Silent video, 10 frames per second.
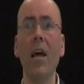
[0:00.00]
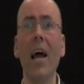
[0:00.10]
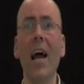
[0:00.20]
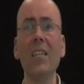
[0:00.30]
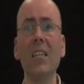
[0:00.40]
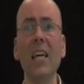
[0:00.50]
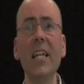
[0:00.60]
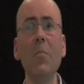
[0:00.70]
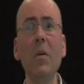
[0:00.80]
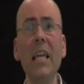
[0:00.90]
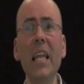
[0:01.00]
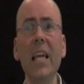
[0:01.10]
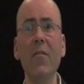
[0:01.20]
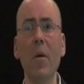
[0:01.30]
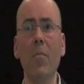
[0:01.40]
As I said at the beginning
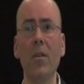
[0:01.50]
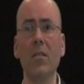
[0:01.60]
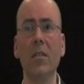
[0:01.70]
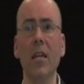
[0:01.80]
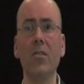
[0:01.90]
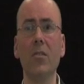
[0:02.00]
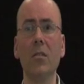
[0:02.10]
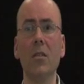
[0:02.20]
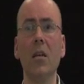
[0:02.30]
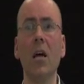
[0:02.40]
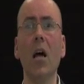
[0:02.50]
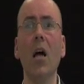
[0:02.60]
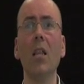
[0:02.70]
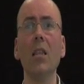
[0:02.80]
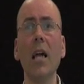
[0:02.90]
of my presentation,
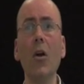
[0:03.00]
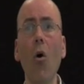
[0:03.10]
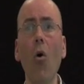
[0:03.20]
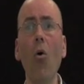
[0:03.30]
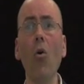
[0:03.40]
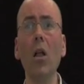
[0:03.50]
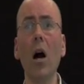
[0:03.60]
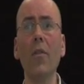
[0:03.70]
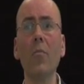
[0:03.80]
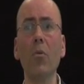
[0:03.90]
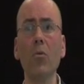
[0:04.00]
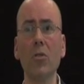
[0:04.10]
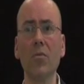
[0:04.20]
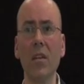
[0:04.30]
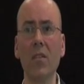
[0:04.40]
like all other
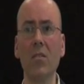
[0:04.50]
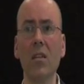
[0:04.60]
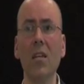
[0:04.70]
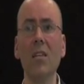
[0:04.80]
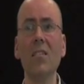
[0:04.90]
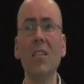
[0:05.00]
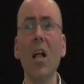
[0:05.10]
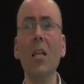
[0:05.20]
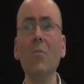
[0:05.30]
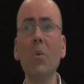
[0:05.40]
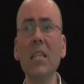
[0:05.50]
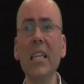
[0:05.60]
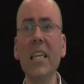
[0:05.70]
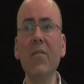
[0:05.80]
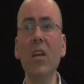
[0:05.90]
Bolsheviks, Stalin
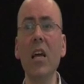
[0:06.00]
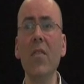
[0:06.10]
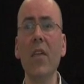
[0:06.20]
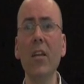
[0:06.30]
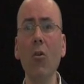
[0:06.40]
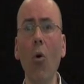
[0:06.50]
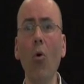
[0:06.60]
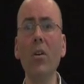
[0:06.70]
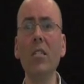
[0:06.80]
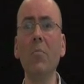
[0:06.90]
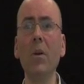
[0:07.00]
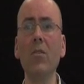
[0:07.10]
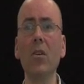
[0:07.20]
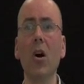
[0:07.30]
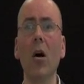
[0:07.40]
believed that in order to build a
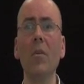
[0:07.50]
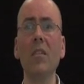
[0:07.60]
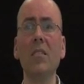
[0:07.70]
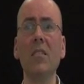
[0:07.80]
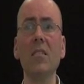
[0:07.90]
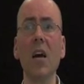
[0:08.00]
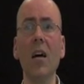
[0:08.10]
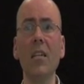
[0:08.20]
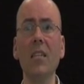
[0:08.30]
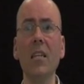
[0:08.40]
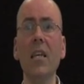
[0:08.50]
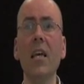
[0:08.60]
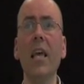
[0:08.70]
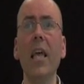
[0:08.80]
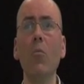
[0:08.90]
communist society,
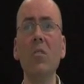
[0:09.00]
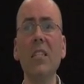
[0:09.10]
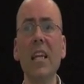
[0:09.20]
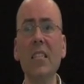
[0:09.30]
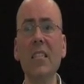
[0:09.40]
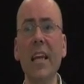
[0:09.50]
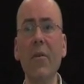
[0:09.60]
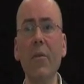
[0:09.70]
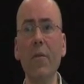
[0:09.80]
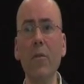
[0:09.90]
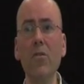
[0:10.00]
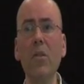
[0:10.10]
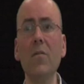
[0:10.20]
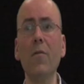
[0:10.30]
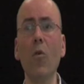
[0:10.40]
it was necessary, first
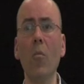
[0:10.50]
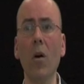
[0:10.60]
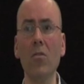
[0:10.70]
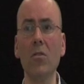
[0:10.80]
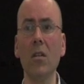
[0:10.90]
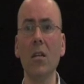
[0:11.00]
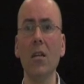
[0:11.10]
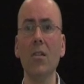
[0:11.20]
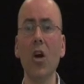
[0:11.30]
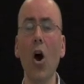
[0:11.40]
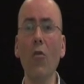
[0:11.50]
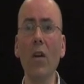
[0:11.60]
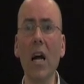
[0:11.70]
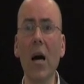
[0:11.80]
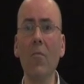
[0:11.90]
and foremost, to
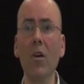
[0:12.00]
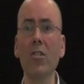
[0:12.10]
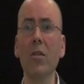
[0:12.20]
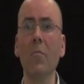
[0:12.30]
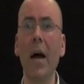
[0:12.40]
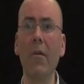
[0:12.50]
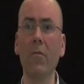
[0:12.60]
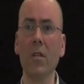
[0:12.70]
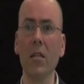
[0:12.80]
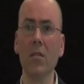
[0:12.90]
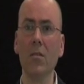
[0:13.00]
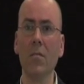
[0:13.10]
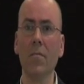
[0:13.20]
overcome Russian backwardness.